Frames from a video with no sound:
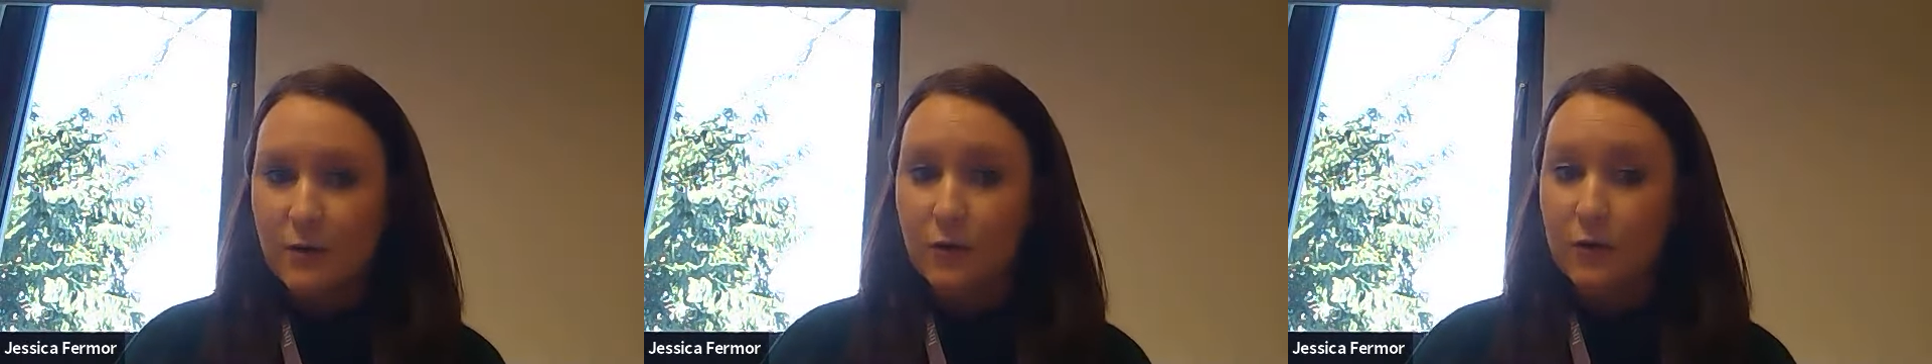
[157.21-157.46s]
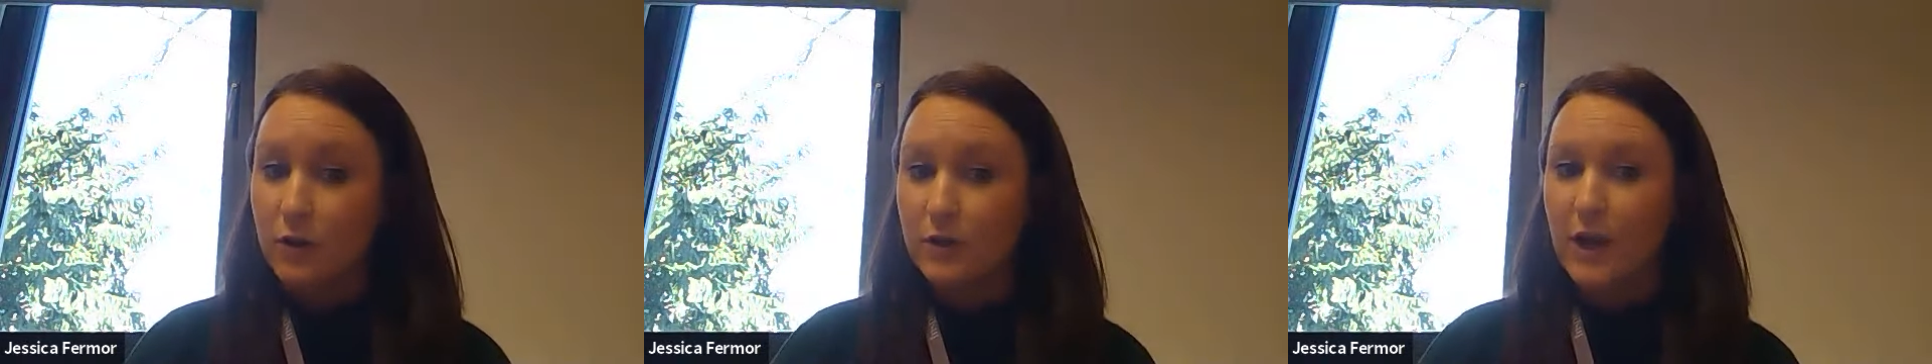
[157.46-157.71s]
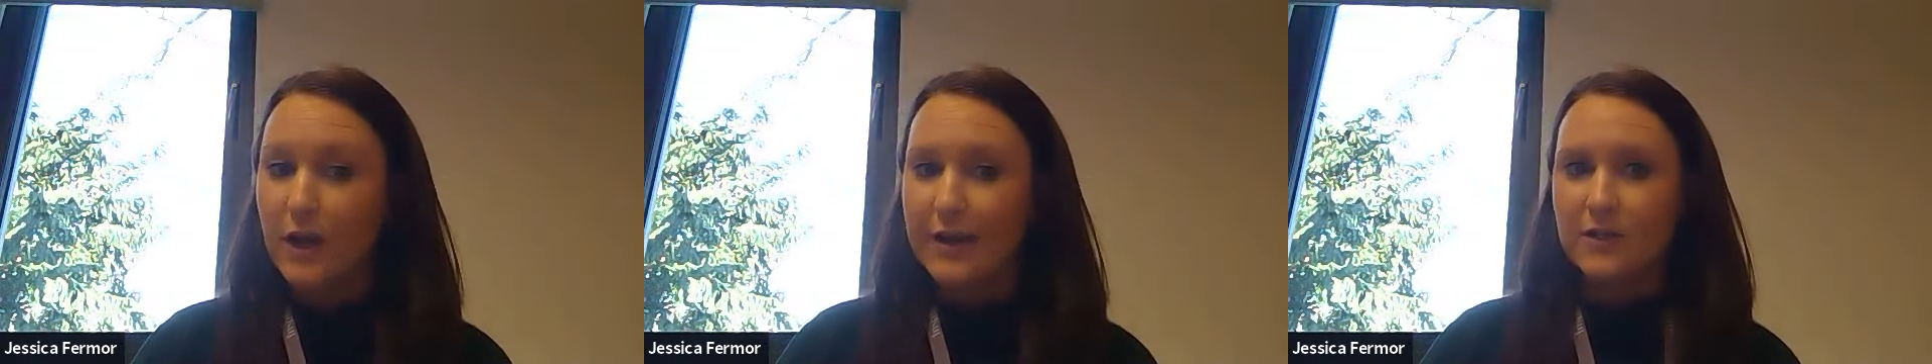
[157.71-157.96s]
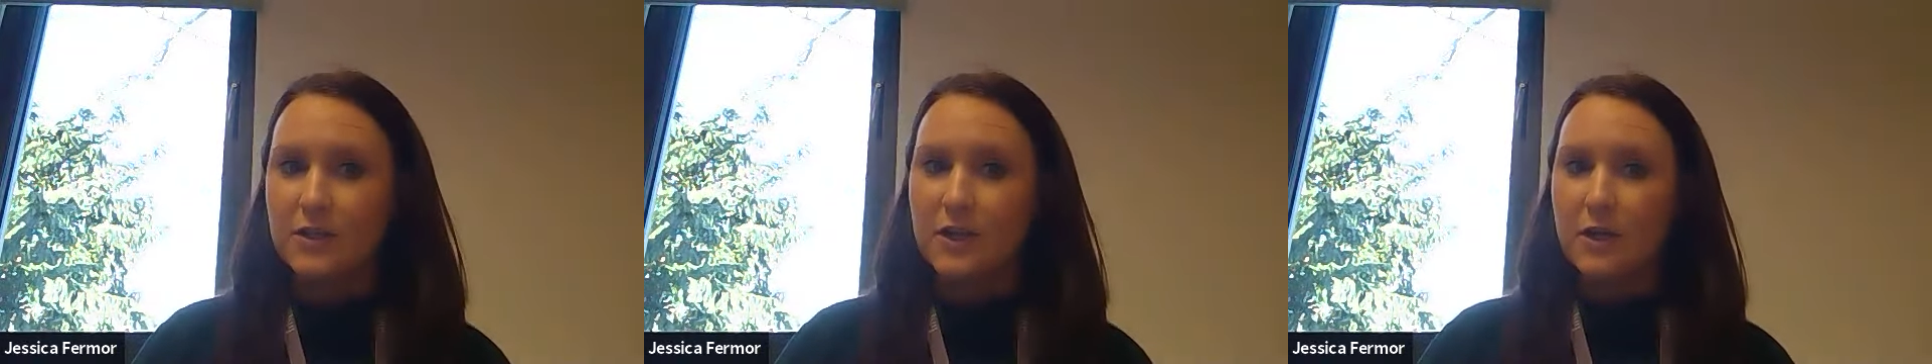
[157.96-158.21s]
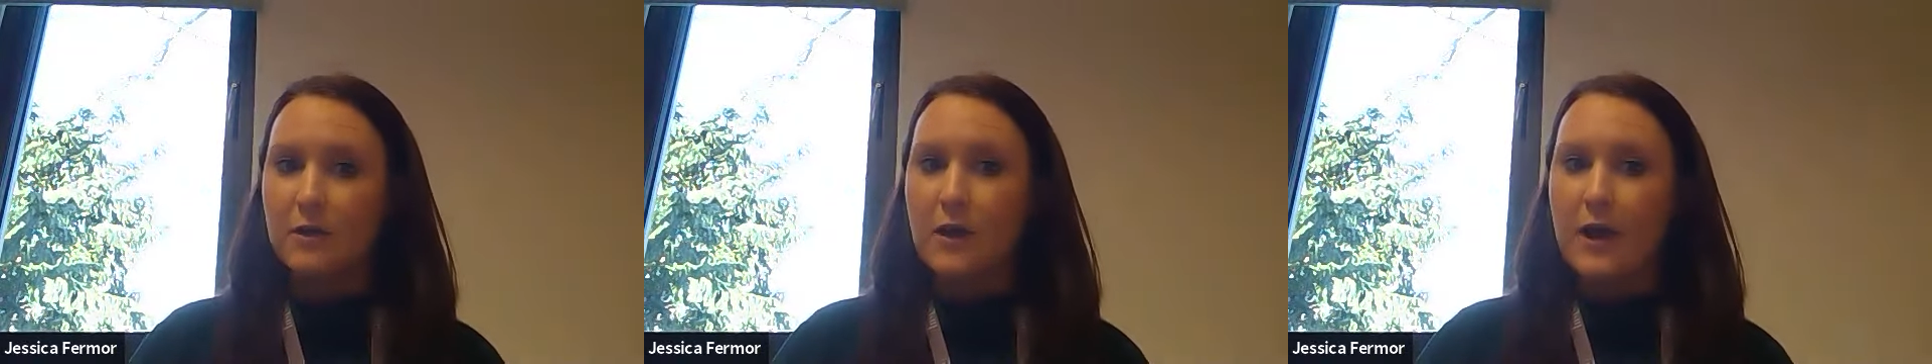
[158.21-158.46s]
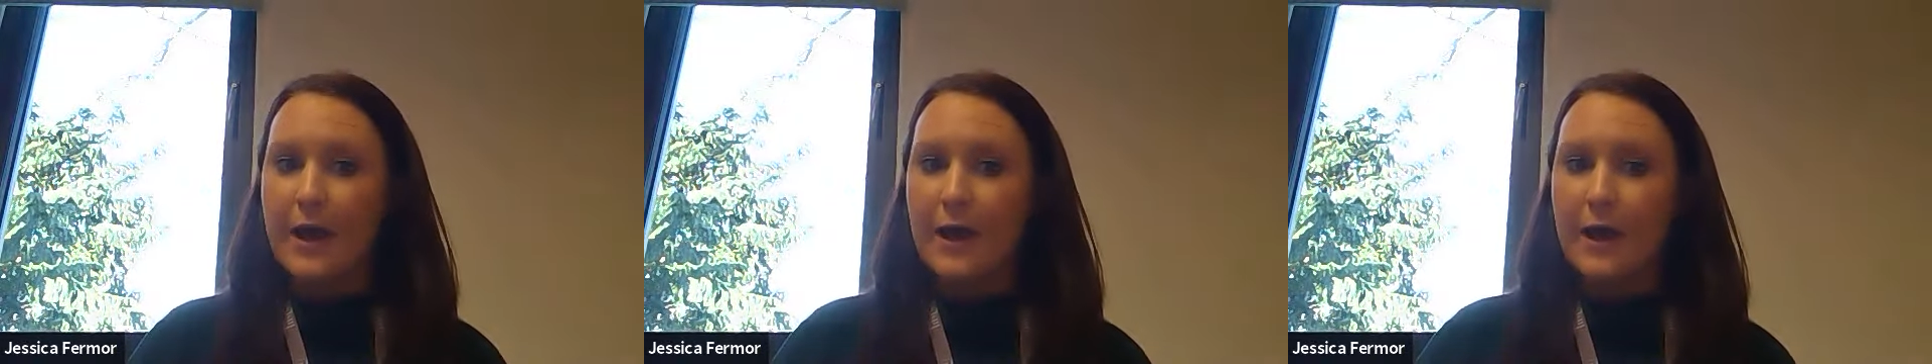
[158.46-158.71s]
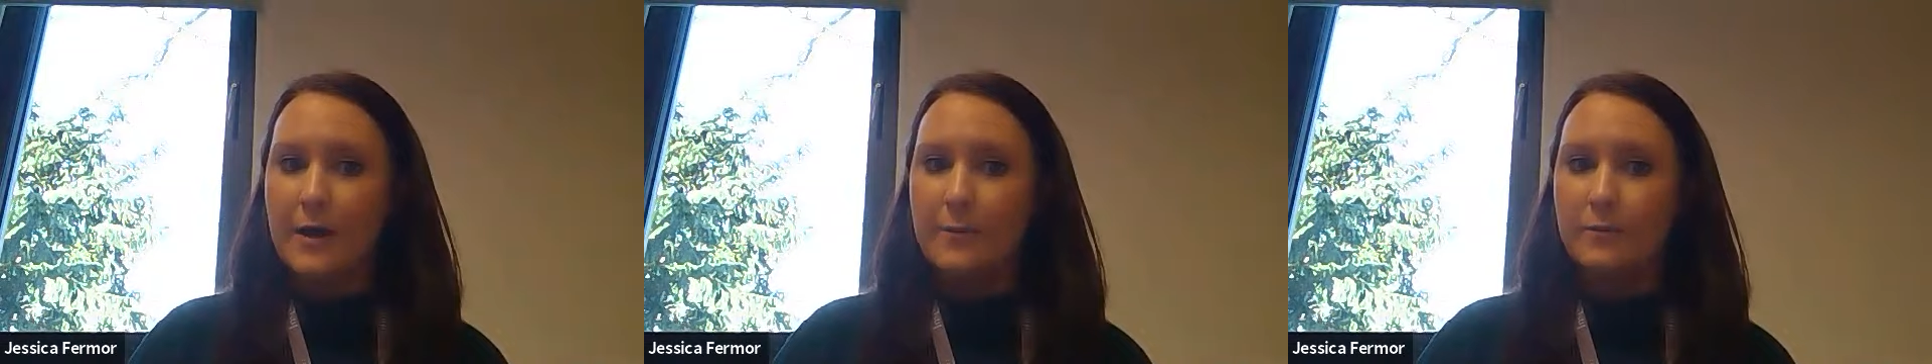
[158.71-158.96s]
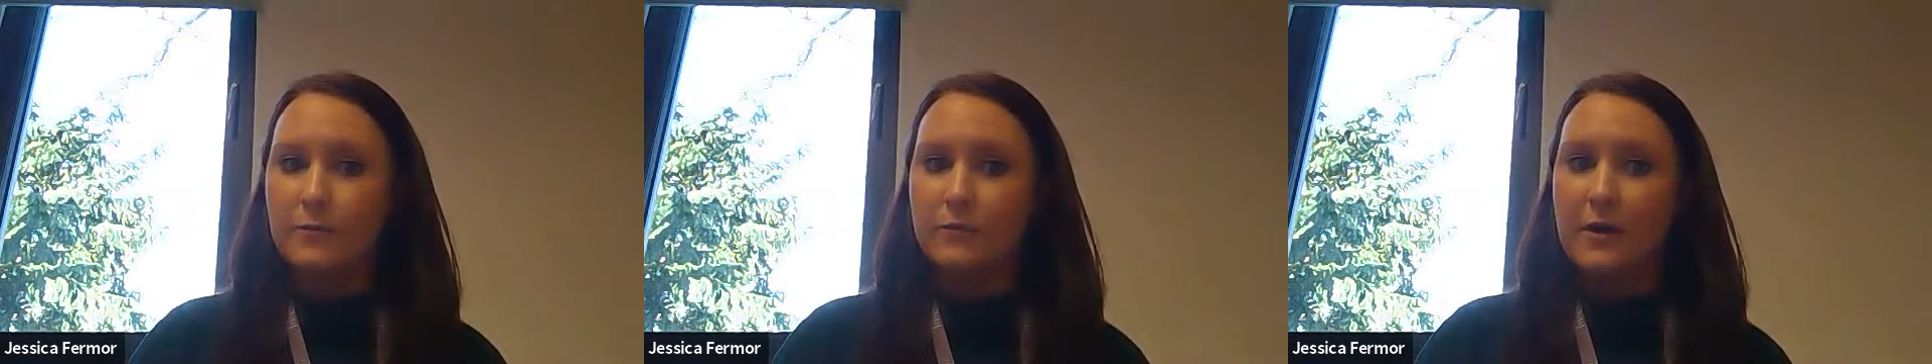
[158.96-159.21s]
or you'd like
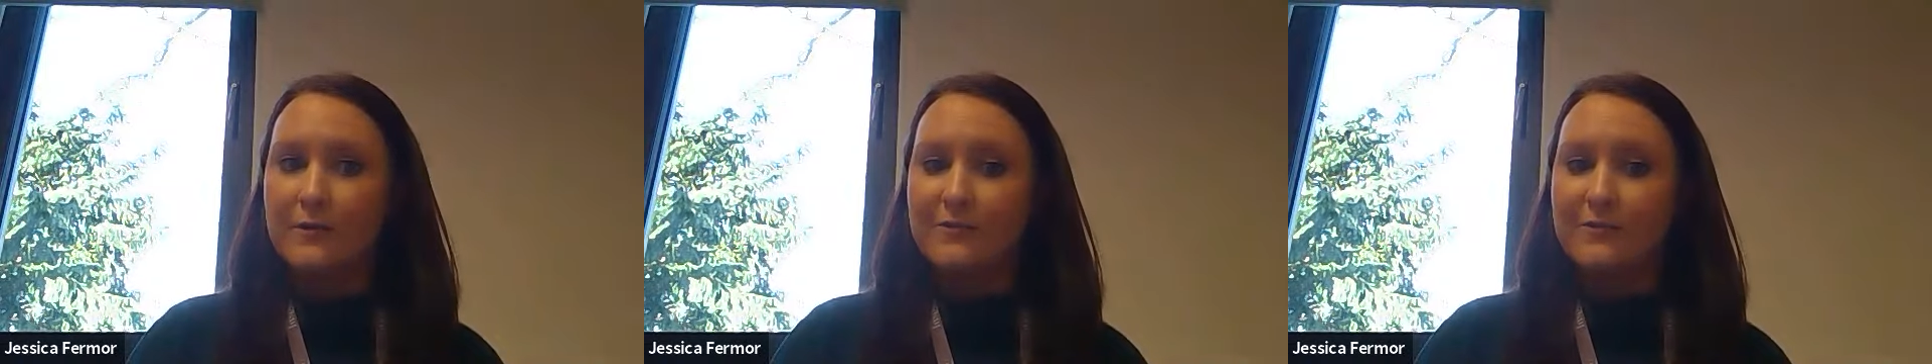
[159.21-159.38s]
to